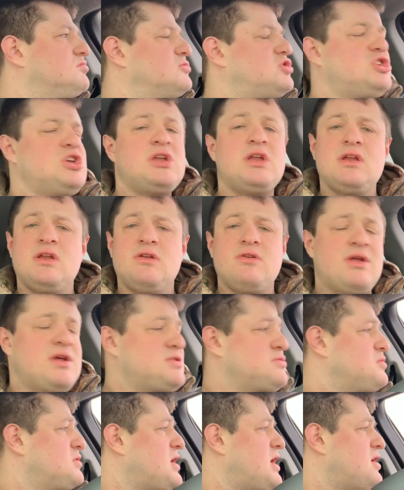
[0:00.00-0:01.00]
She didn't even
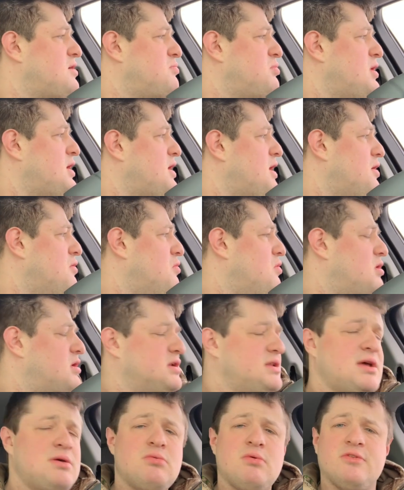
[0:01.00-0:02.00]
ask what kind of bread I
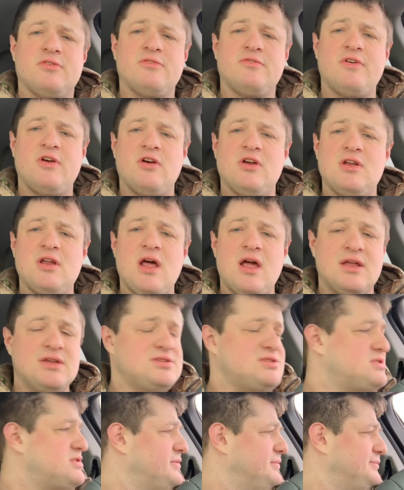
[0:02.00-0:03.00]
wanted. That wasn't very
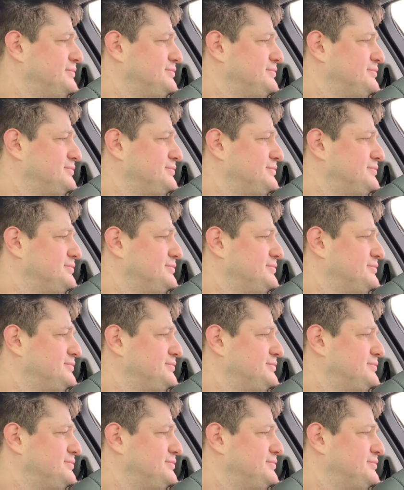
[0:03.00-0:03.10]
nice.